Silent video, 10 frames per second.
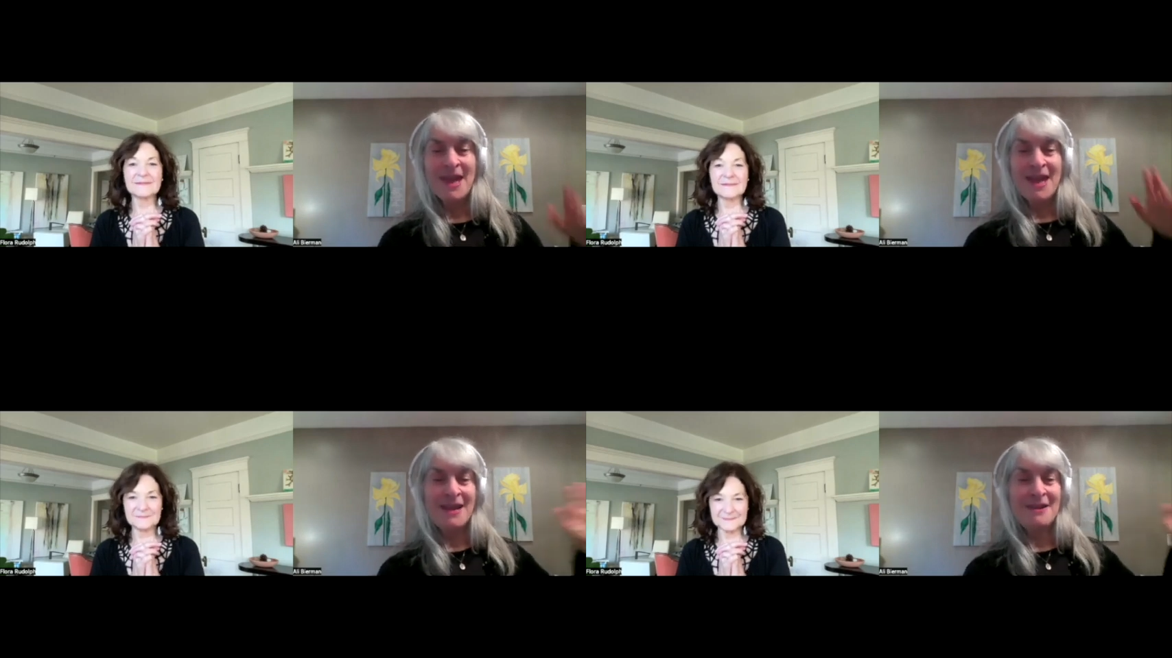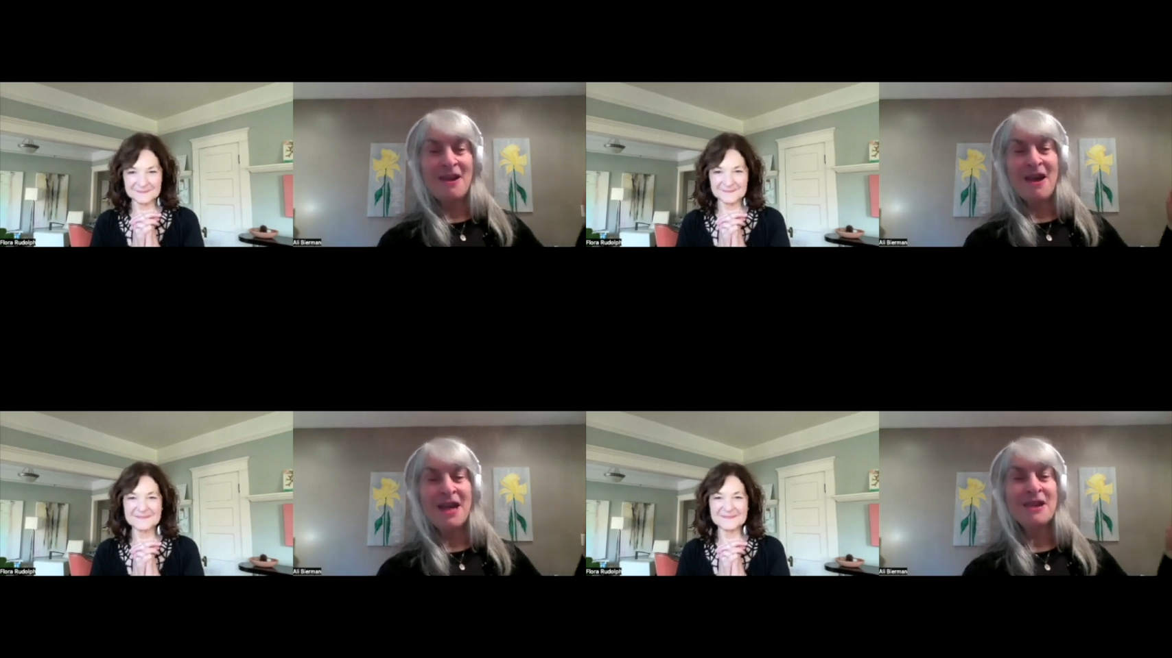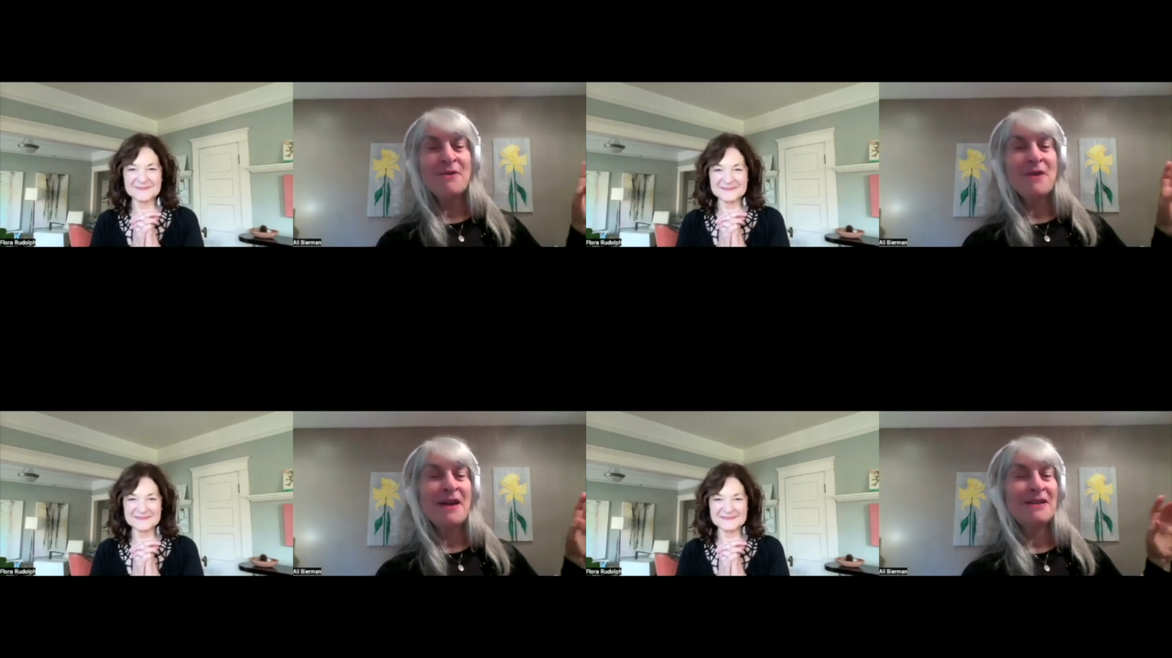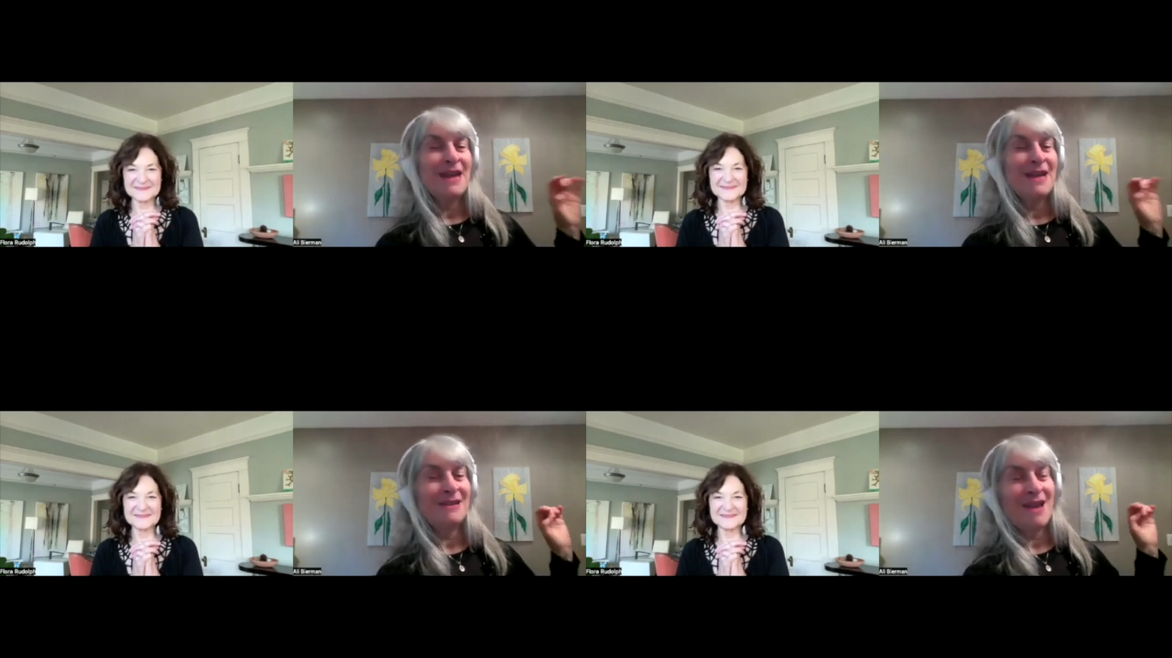Speaker 1: And I go out,
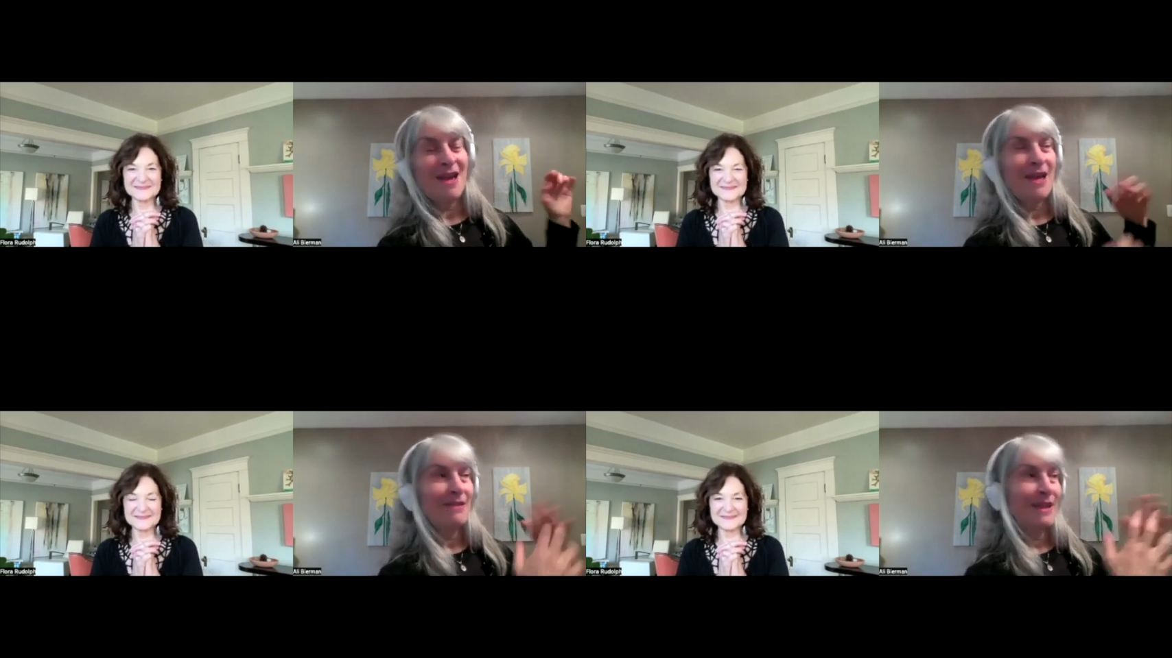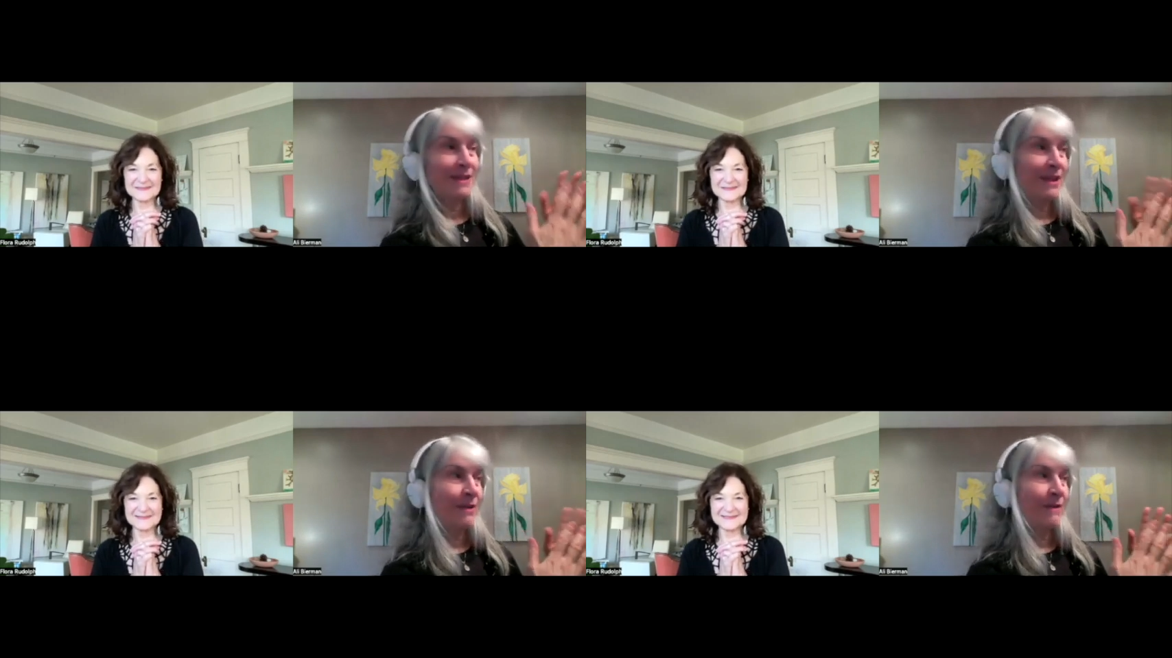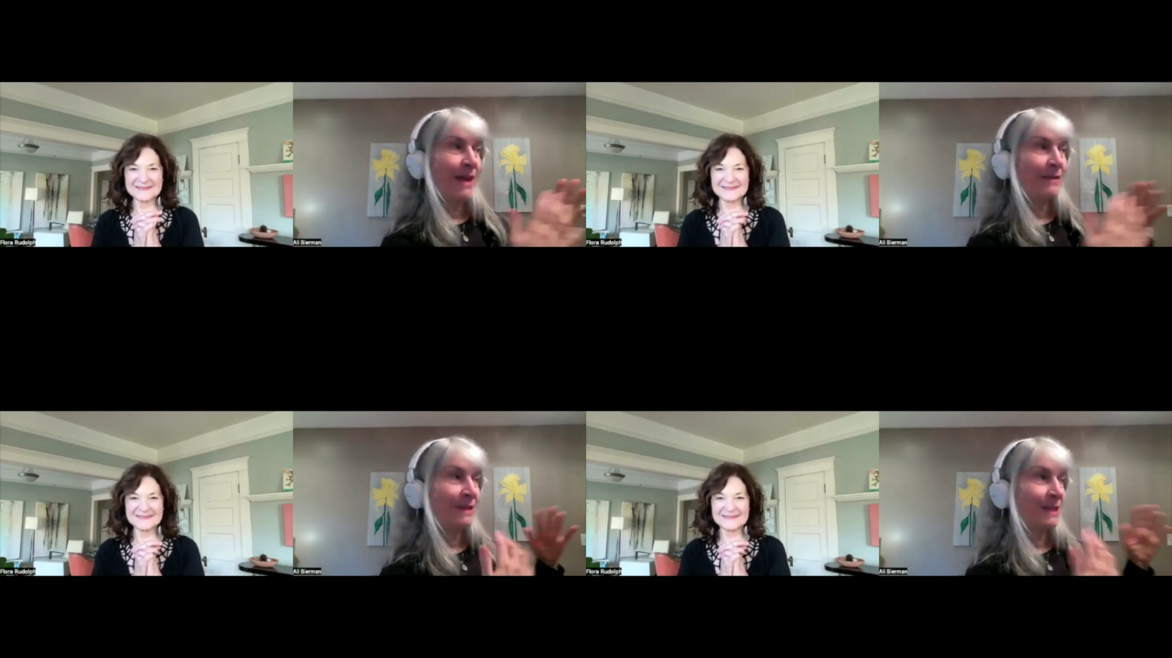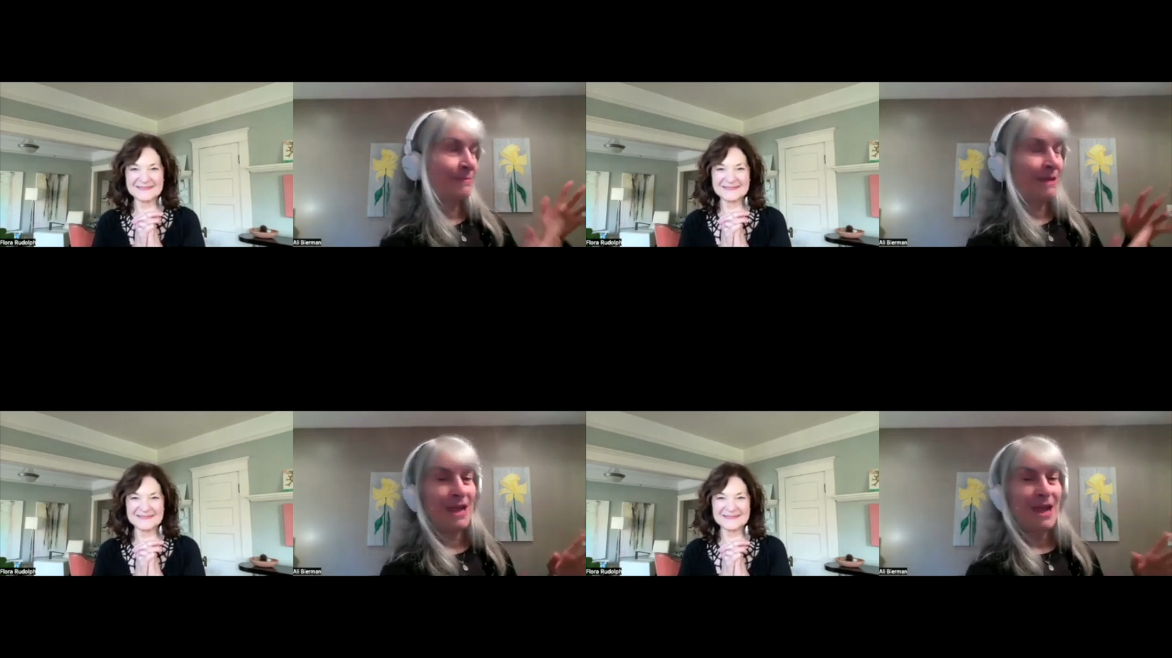and I like to go out and
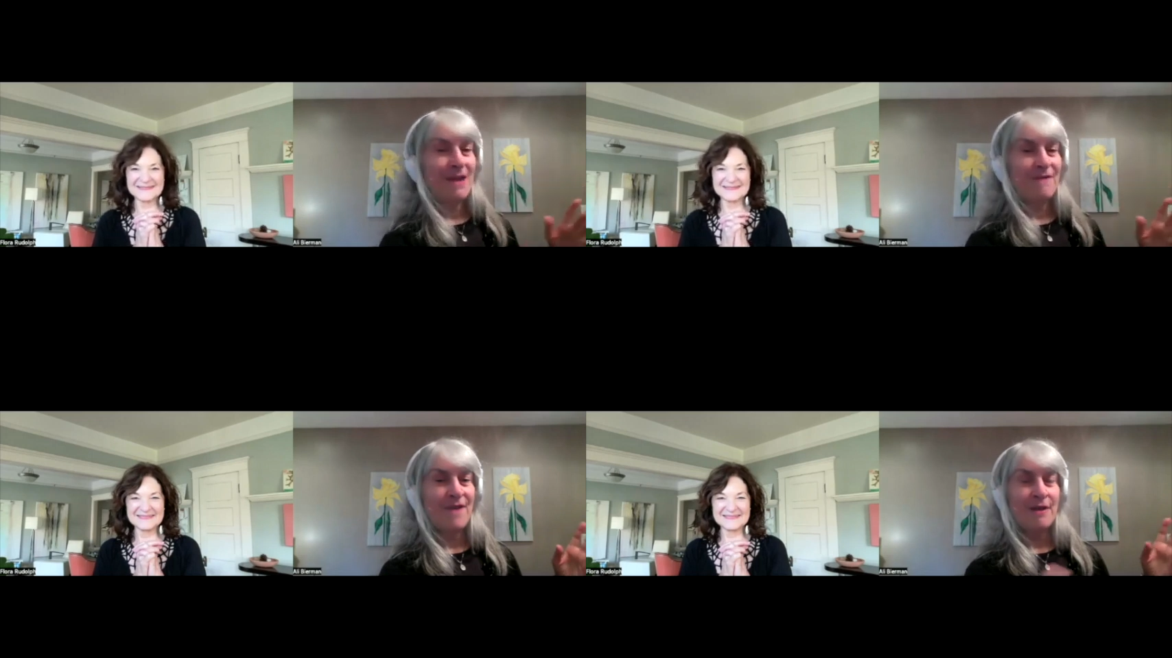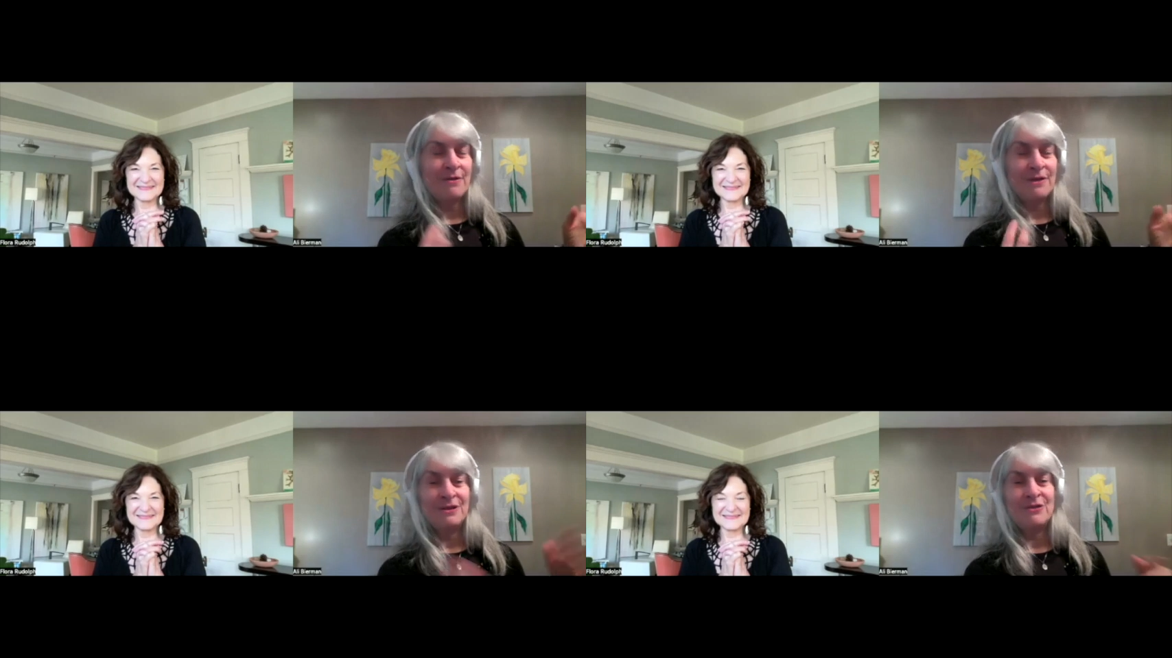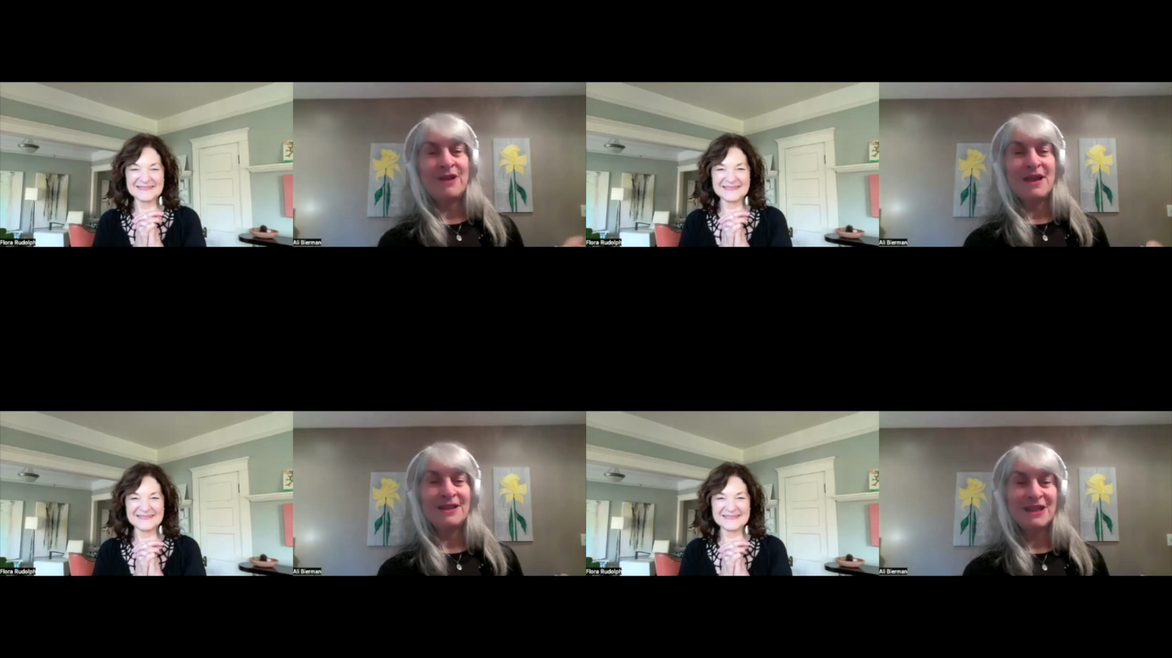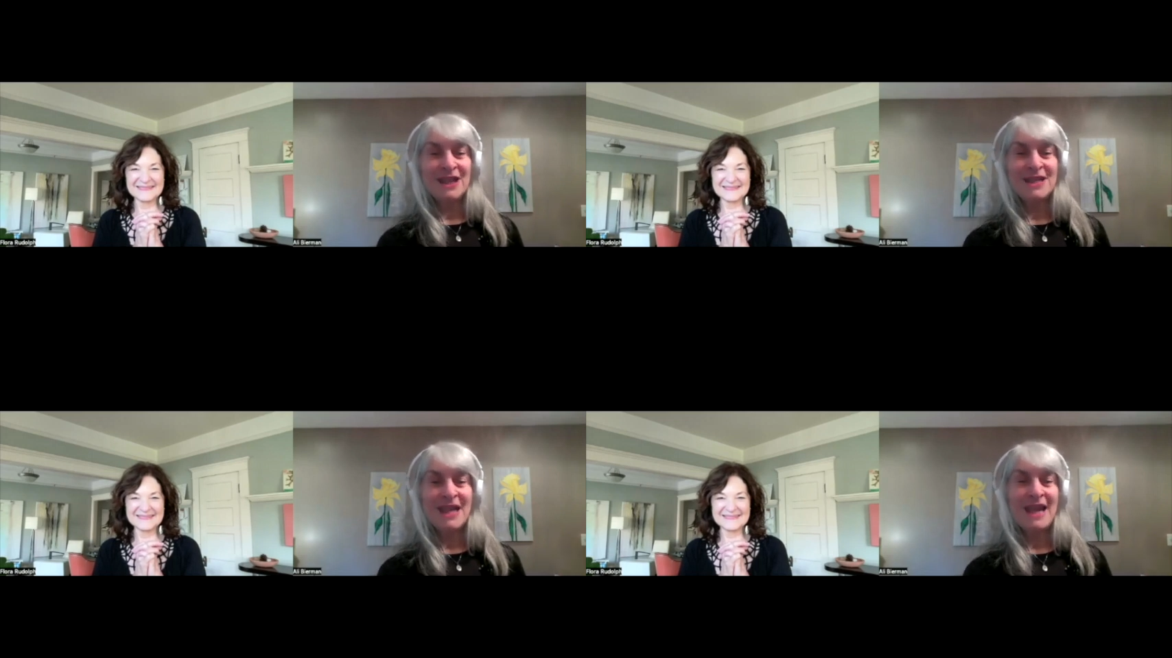spend a half hour in direct
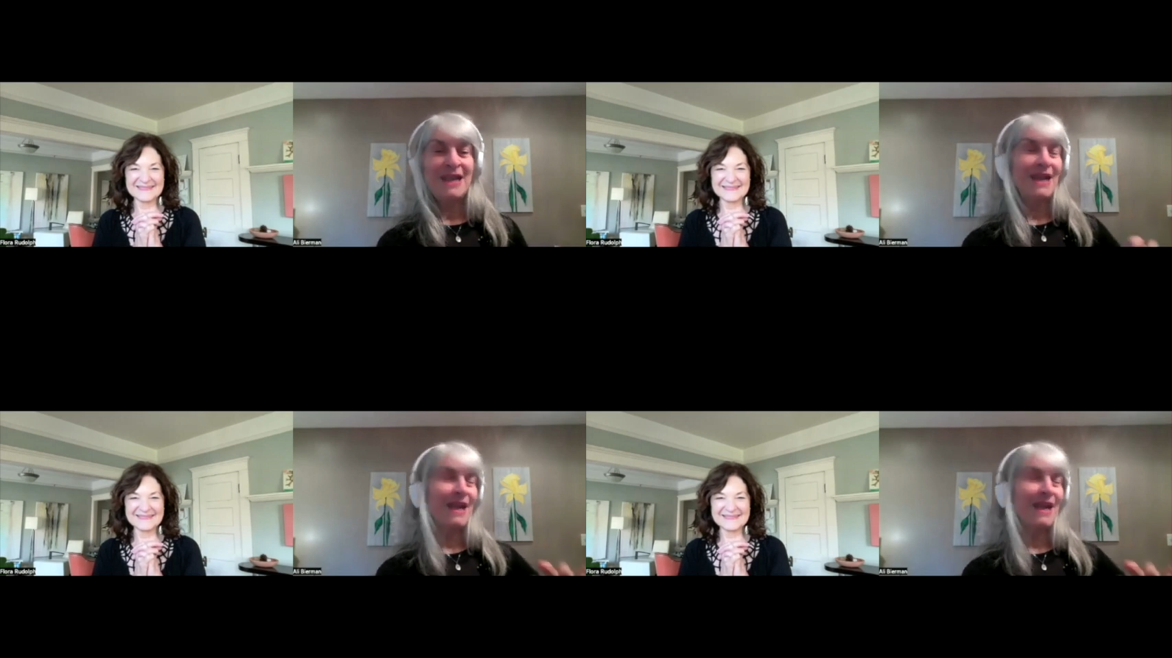sunlight.